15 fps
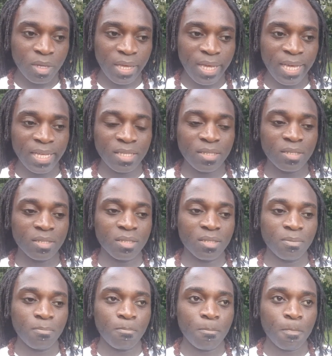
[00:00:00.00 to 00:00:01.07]
is
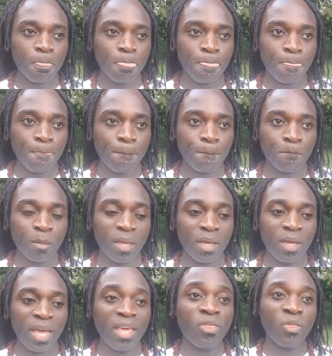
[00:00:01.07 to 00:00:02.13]

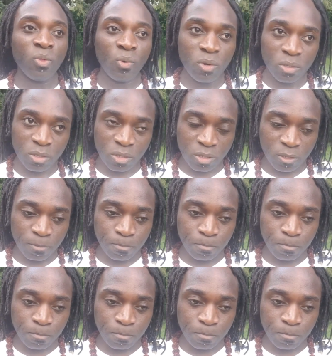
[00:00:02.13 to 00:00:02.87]
a thought,